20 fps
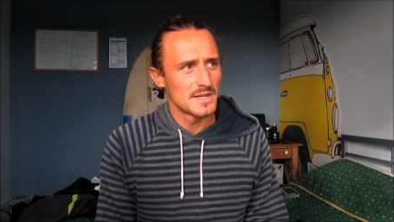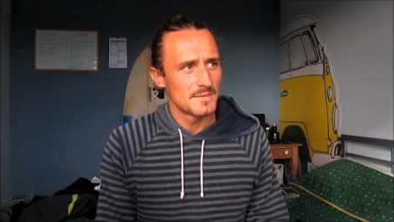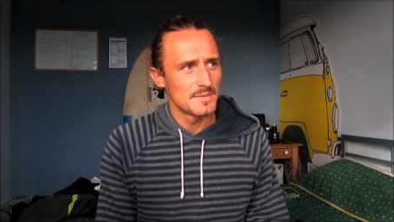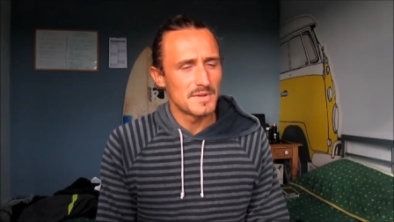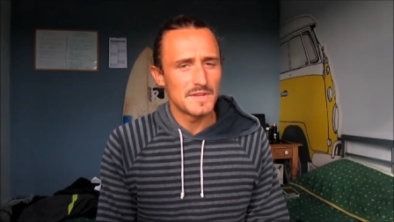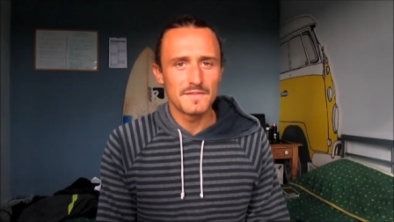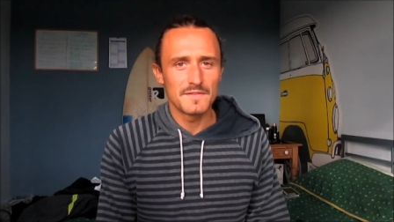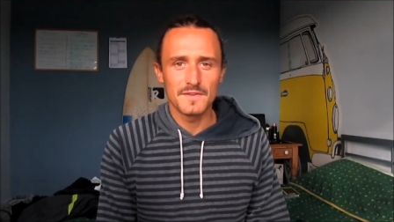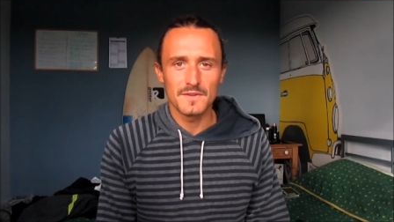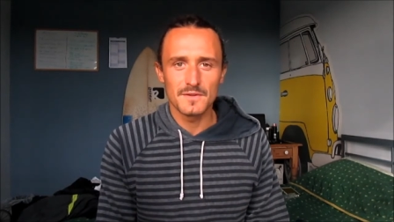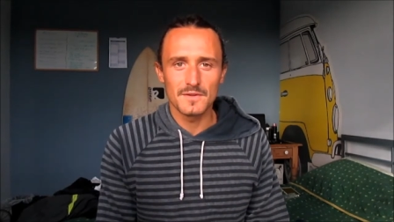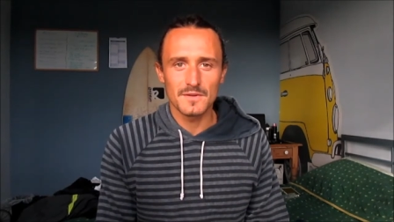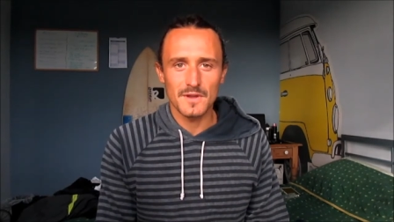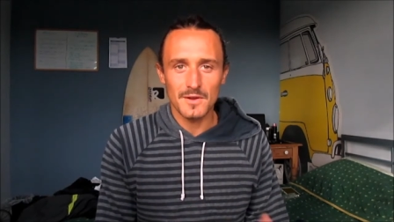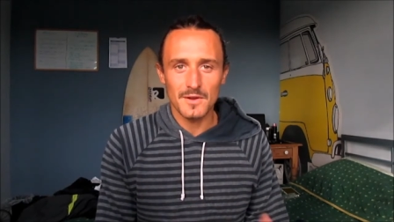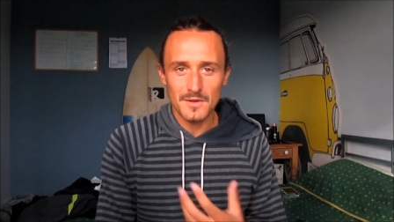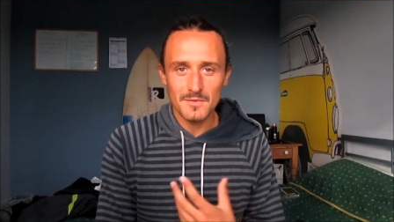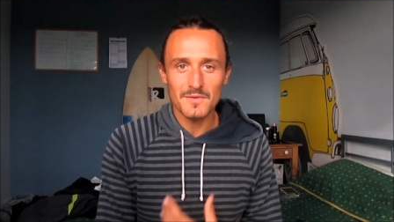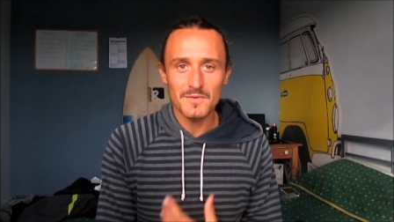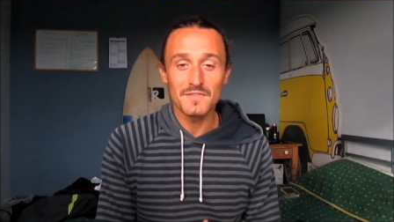be viewed,
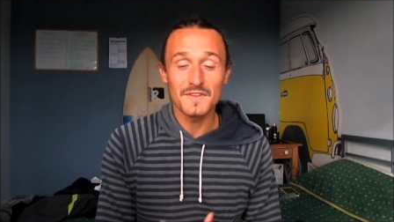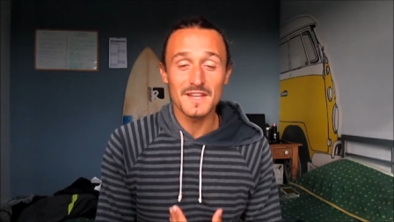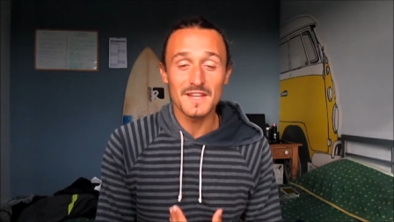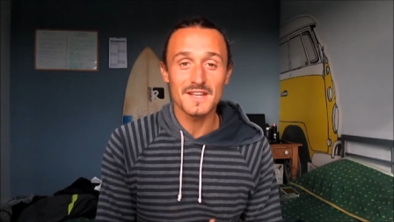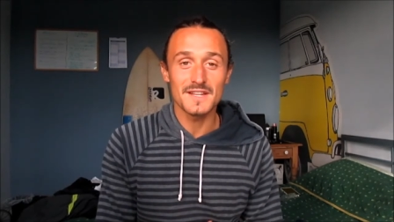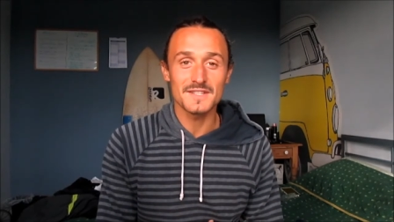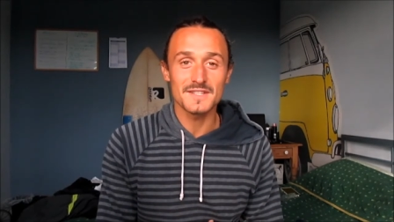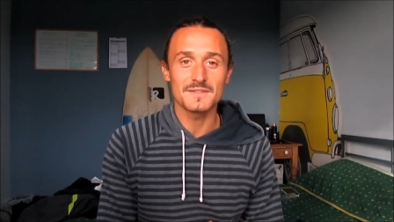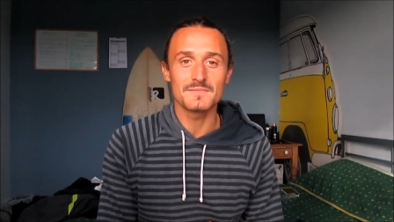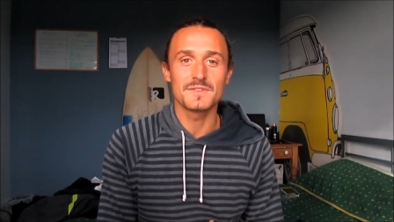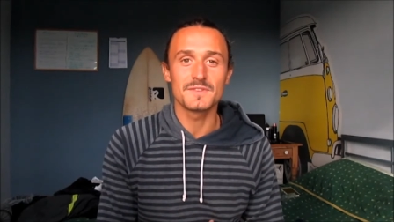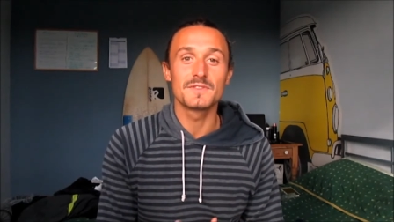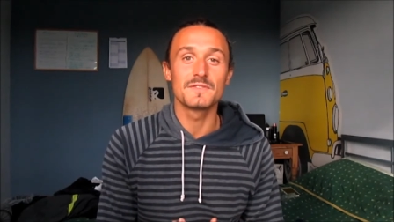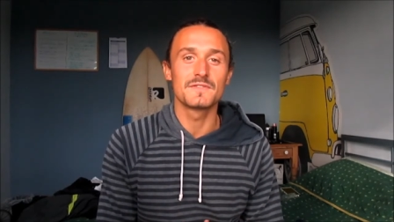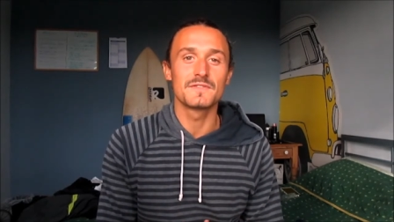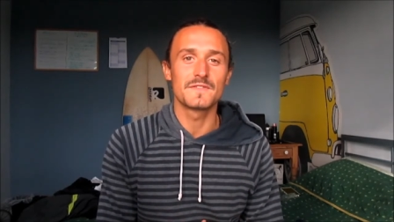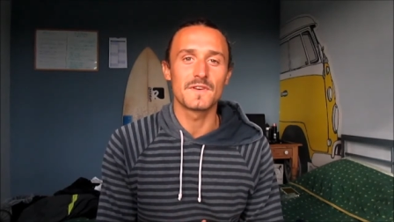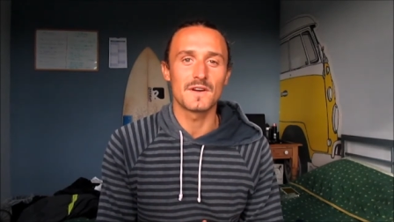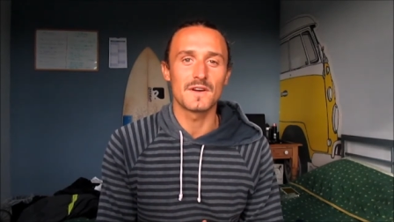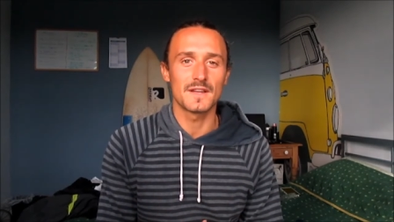I don't want veganism to
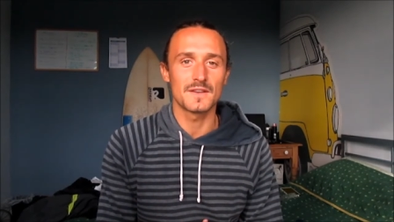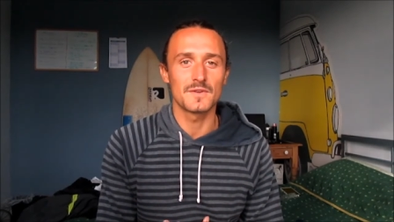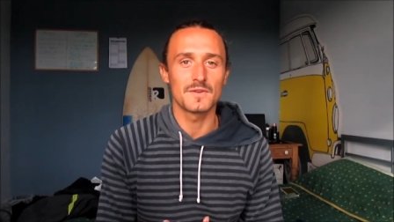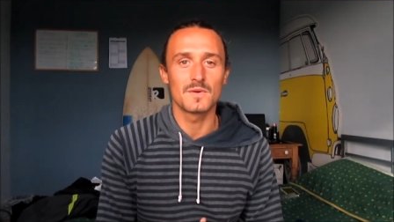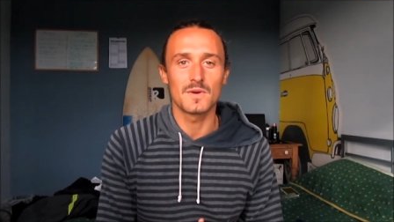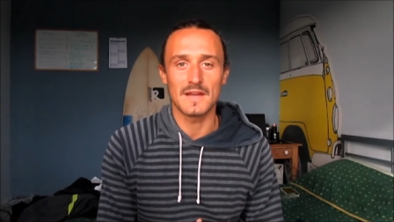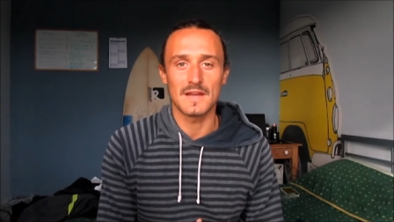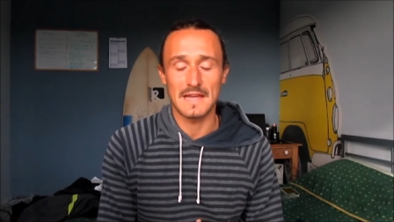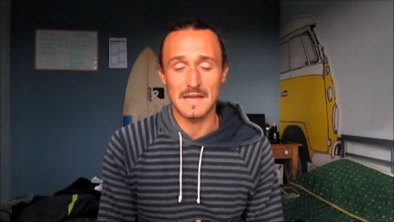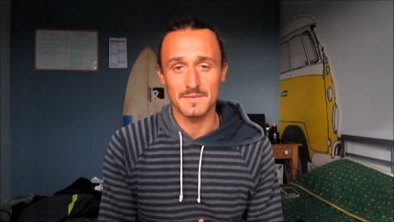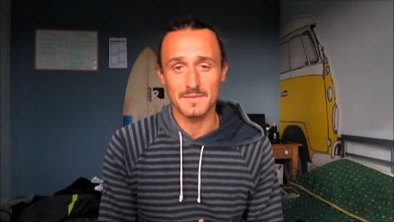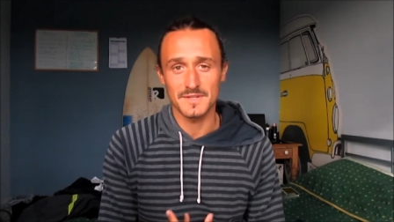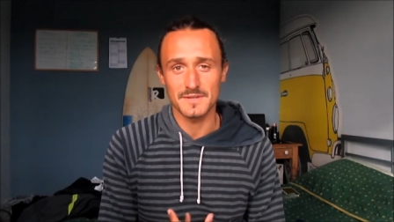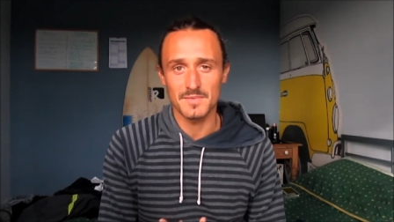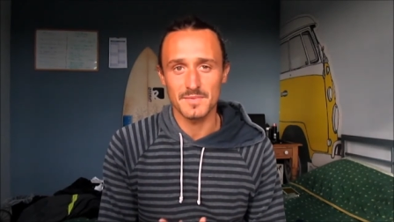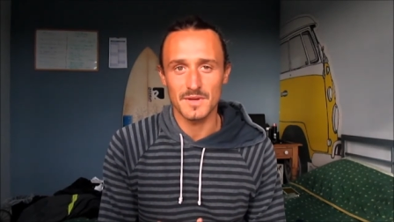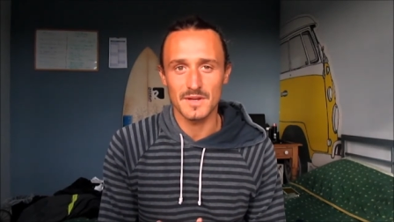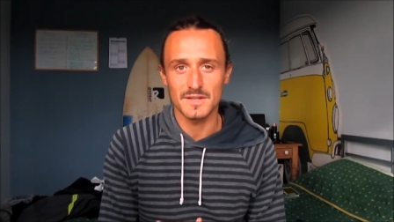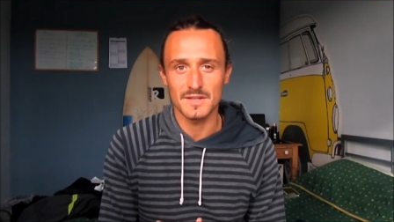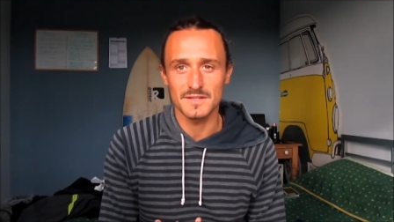define who I am as a
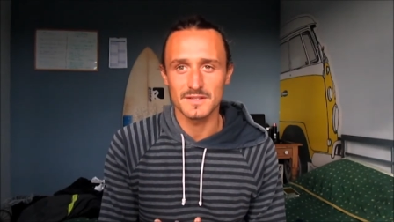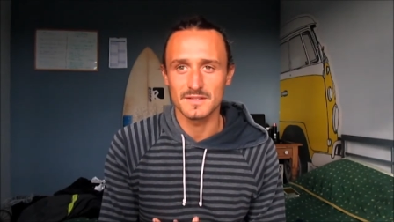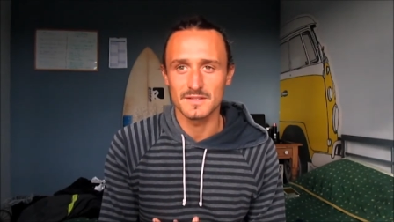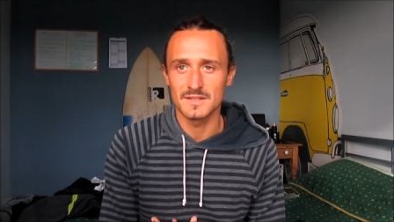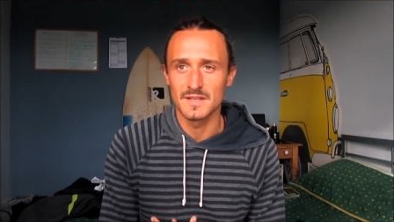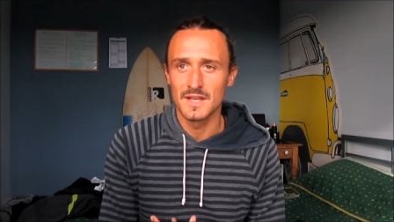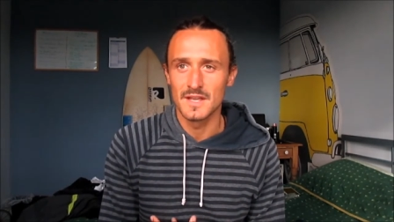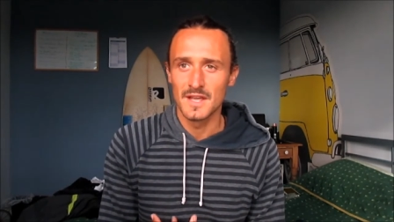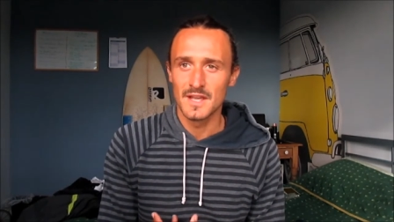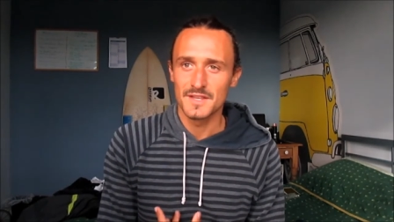person.